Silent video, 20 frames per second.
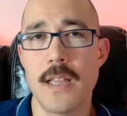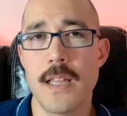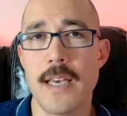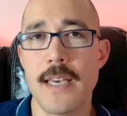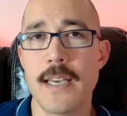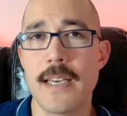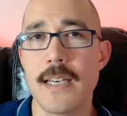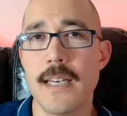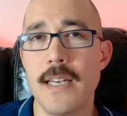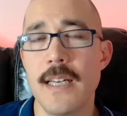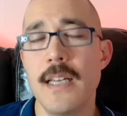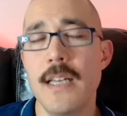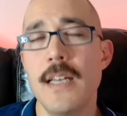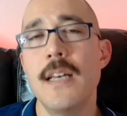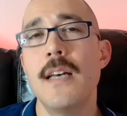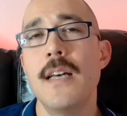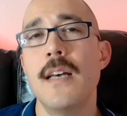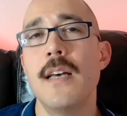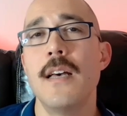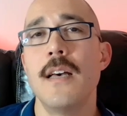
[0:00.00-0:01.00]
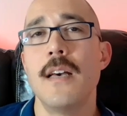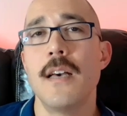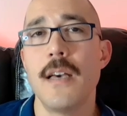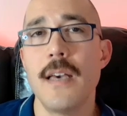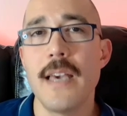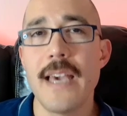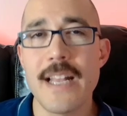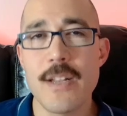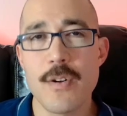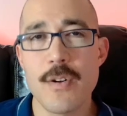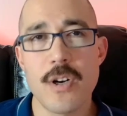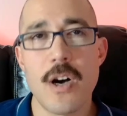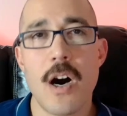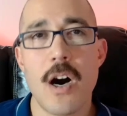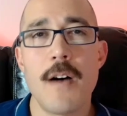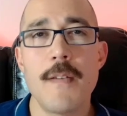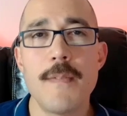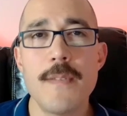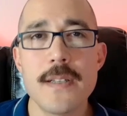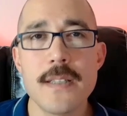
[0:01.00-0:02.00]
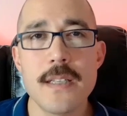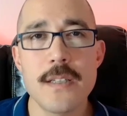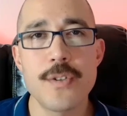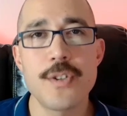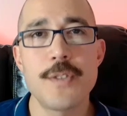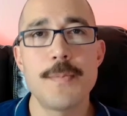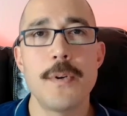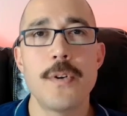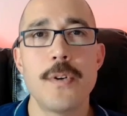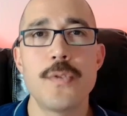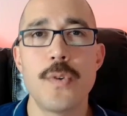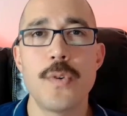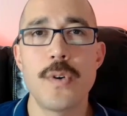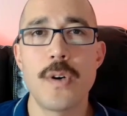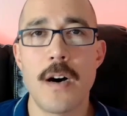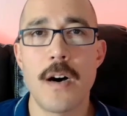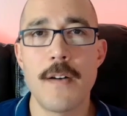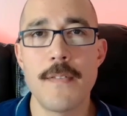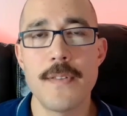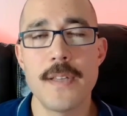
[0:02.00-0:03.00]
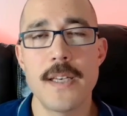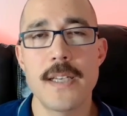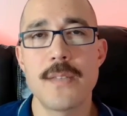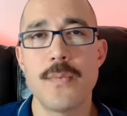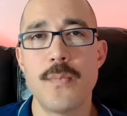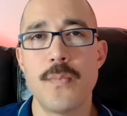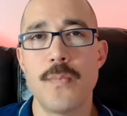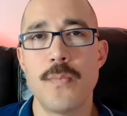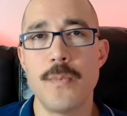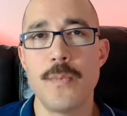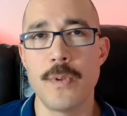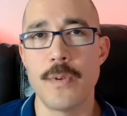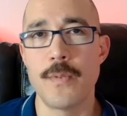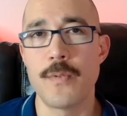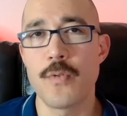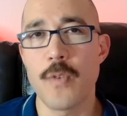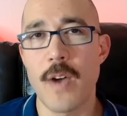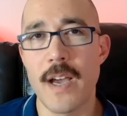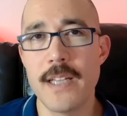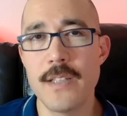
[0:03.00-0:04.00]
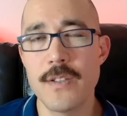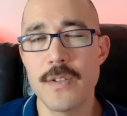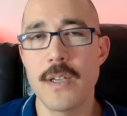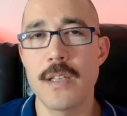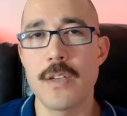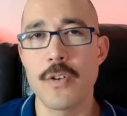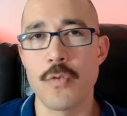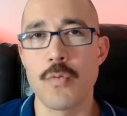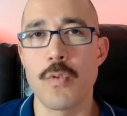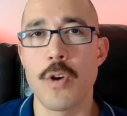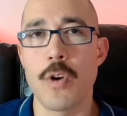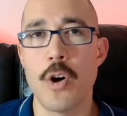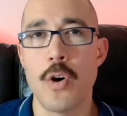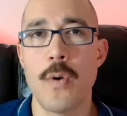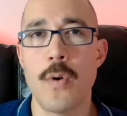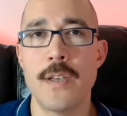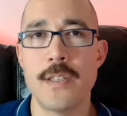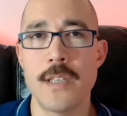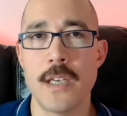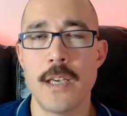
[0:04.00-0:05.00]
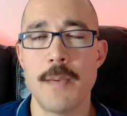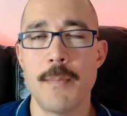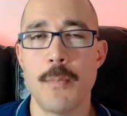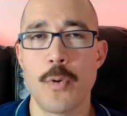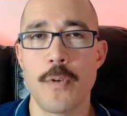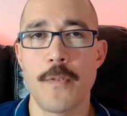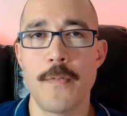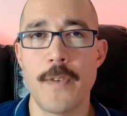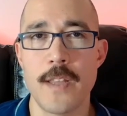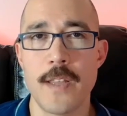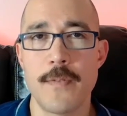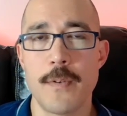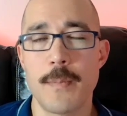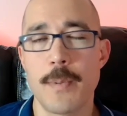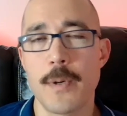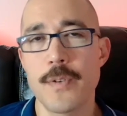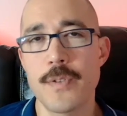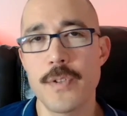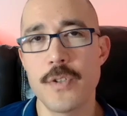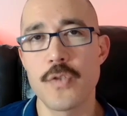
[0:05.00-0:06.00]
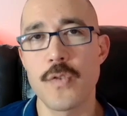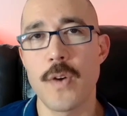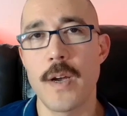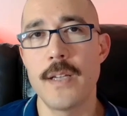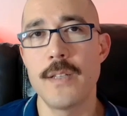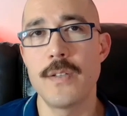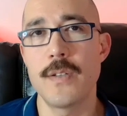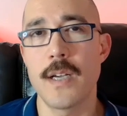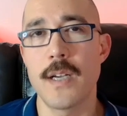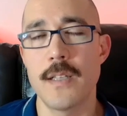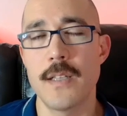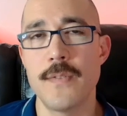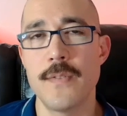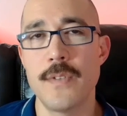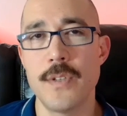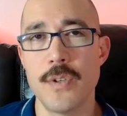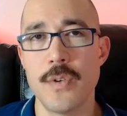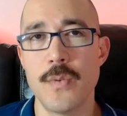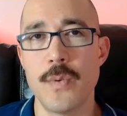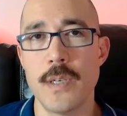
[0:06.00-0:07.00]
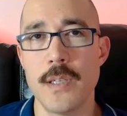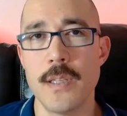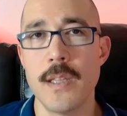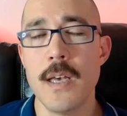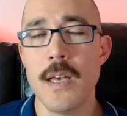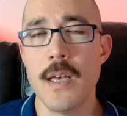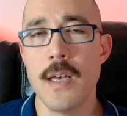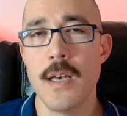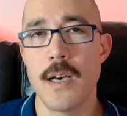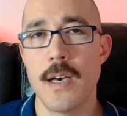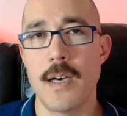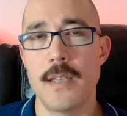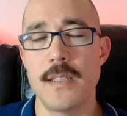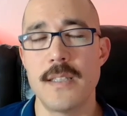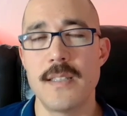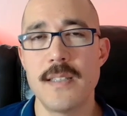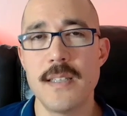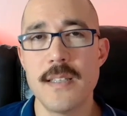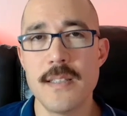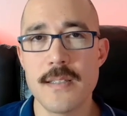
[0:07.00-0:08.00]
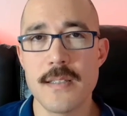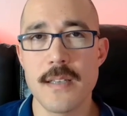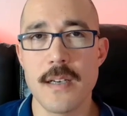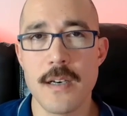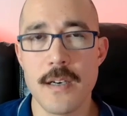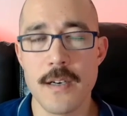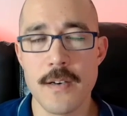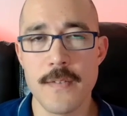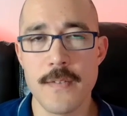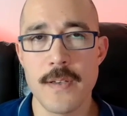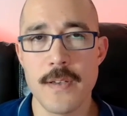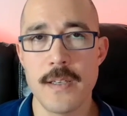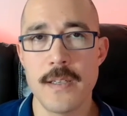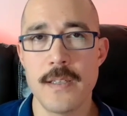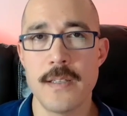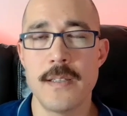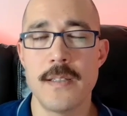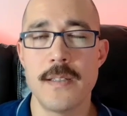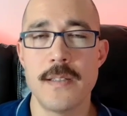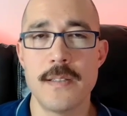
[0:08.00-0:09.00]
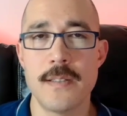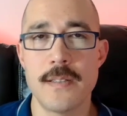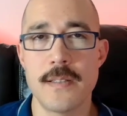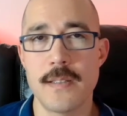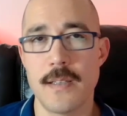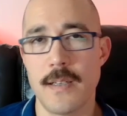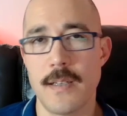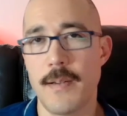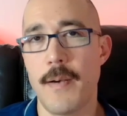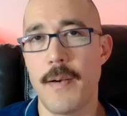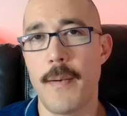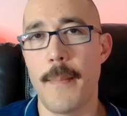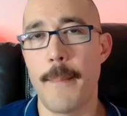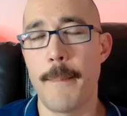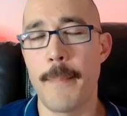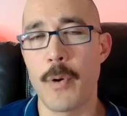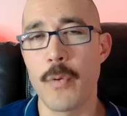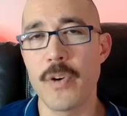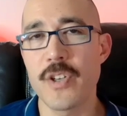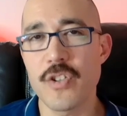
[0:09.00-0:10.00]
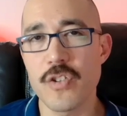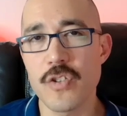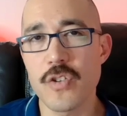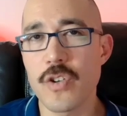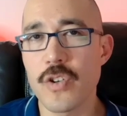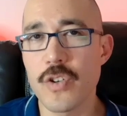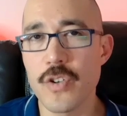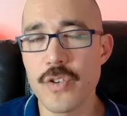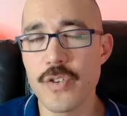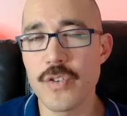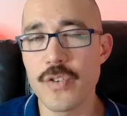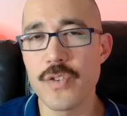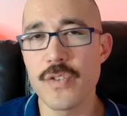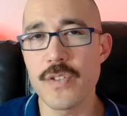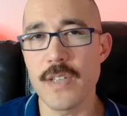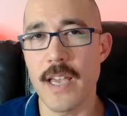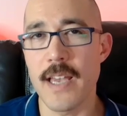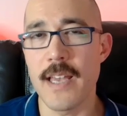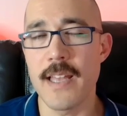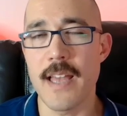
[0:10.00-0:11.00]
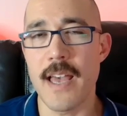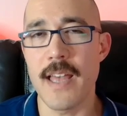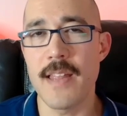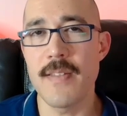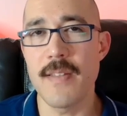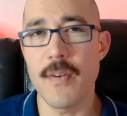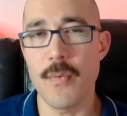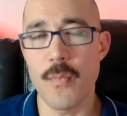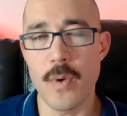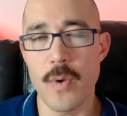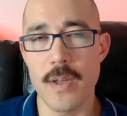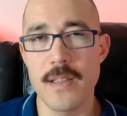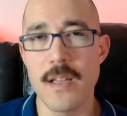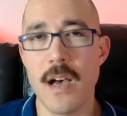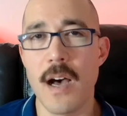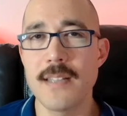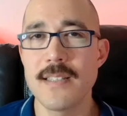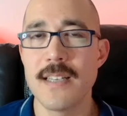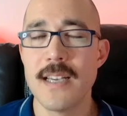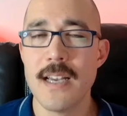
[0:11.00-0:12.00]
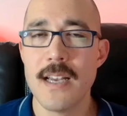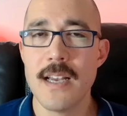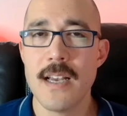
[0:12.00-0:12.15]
of like inner conflict, inner spiritual conflict, trying to kind of grow as a more faithful person, trying to kind of deal with the sins of his parishioners and whatnot.